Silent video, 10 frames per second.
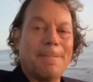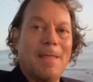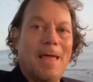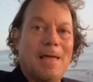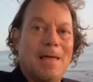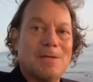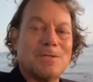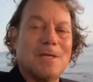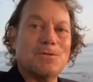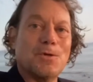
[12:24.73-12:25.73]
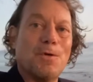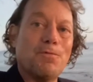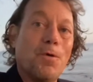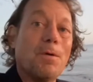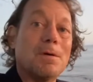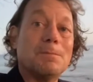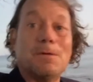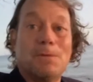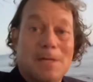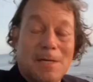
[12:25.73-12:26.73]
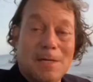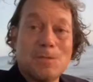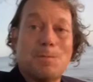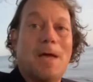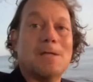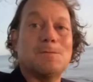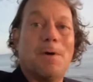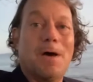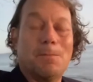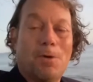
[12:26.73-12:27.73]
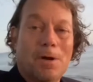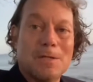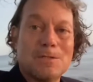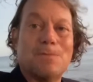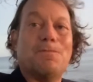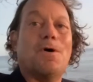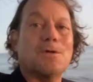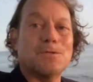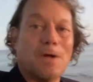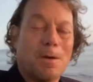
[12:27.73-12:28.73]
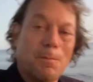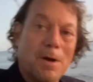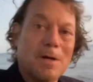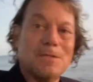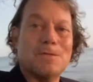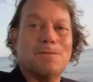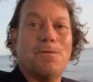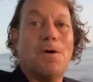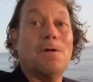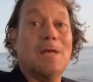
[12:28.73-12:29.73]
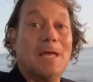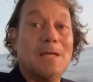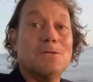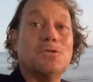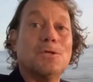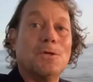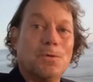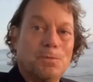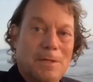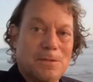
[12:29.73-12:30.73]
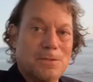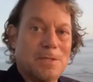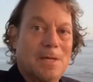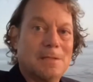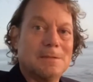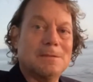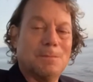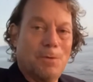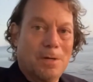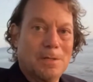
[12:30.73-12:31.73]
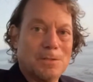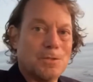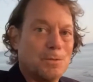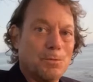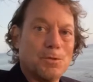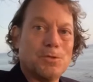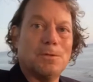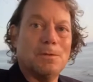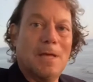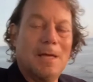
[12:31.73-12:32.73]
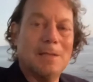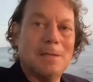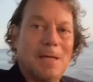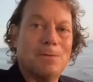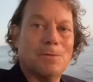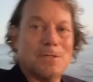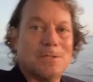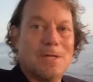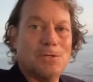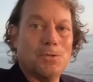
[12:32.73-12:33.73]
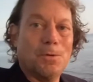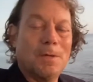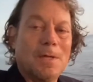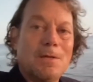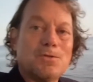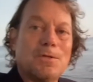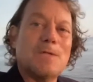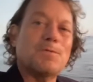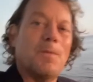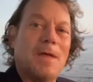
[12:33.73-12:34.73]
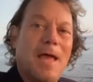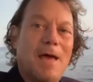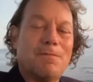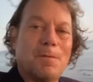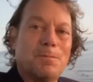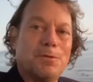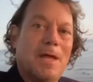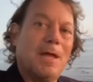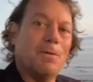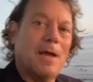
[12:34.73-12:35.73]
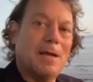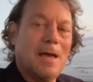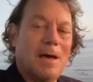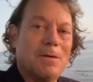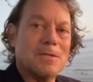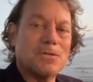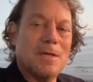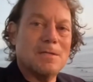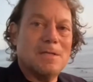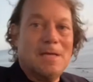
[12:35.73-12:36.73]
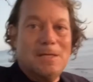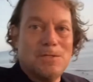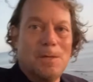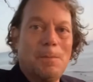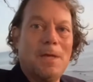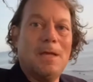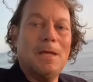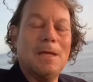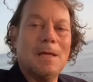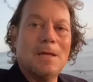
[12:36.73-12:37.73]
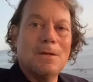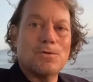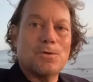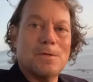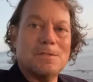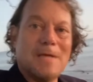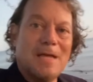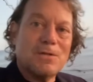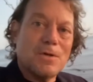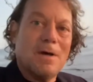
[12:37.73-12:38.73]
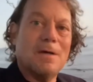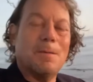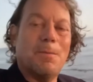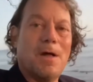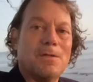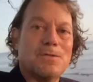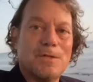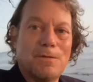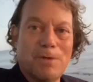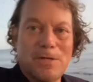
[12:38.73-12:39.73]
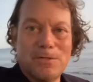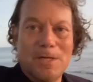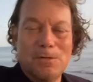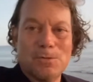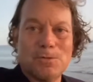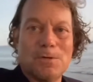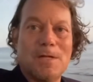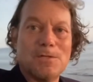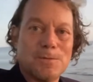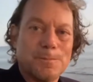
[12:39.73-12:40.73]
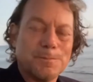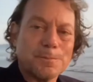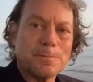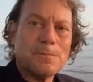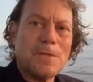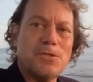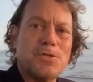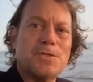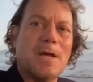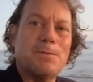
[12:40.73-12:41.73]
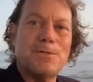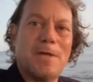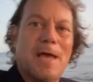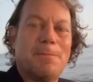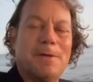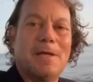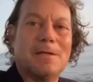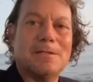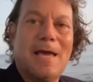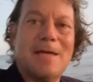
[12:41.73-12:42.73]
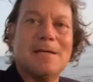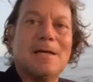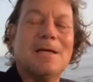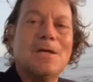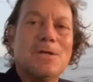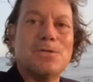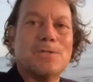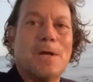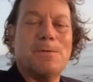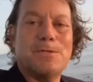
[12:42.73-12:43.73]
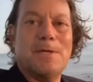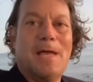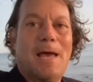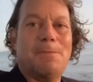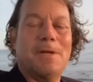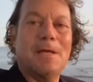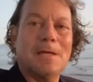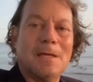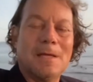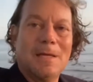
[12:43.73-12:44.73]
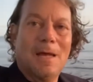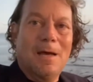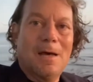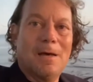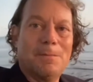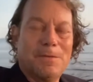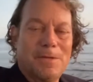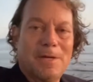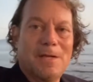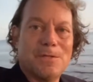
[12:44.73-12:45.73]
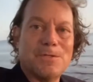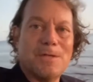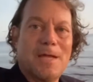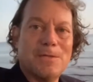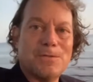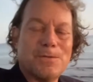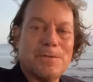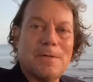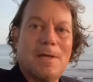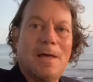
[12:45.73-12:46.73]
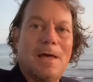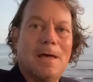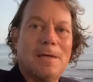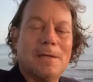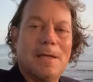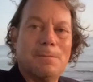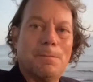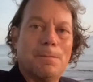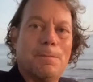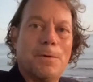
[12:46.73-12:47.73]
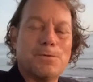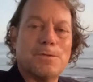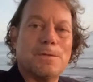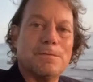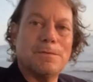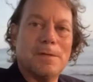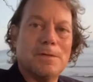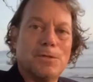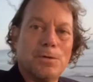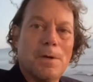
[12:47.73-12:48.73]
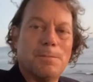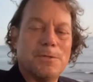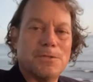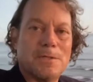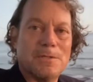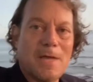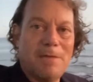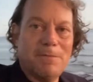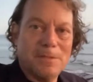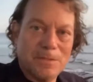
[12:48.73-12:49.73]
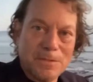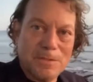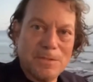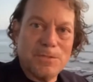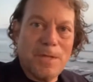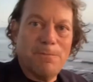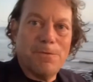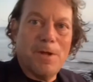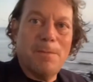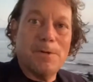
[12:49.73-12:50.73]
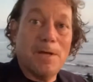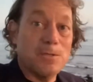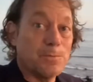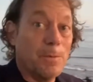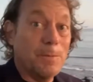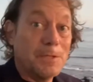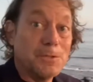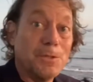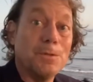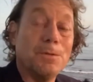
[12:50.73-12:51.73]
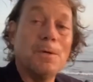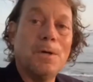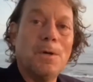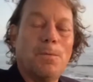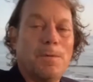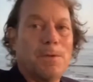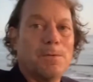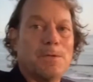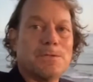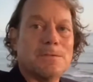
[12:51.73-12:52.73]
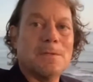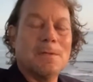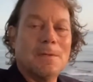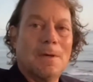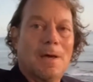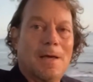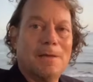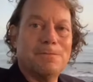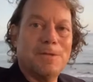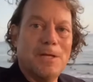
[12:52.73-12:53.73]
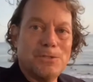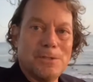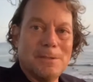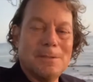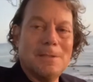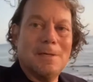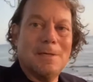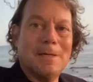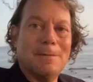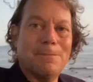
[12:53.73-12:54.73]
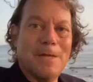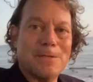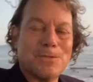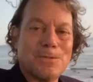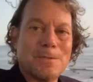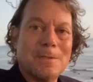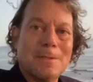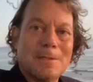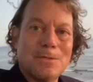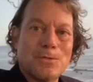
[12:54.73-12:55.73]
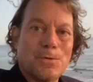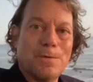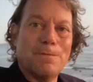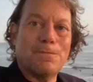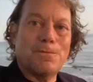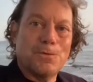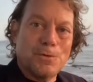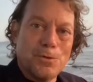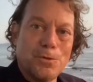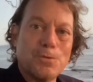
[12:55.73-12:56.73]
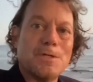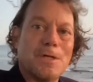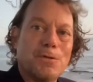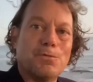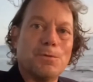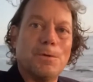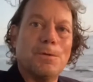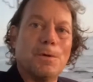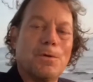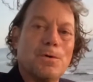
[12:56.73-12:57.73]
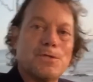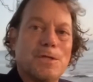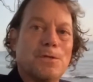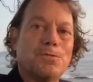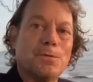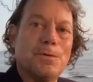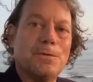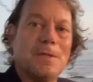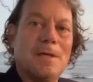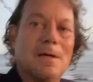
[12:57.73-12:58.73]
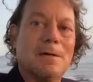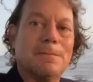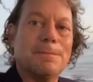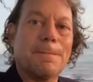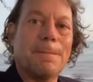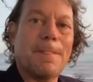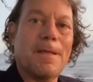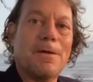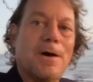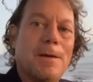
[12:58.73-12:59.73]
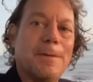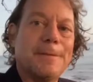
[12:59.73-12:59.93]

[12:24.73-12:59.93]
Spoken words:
as things go forward, but we can expect bond markets to fall, stock markets to fall, and real estate markets, commercial and residential. So that's what we have playing right now as the ECB sort of takes on the policy of raising interest rates, just like we see happening in Canada, just like we see happening in the United States. And most of Europe is having this same phenomenon. It's what we do when there is high inflation that's sort of coursing through the economy.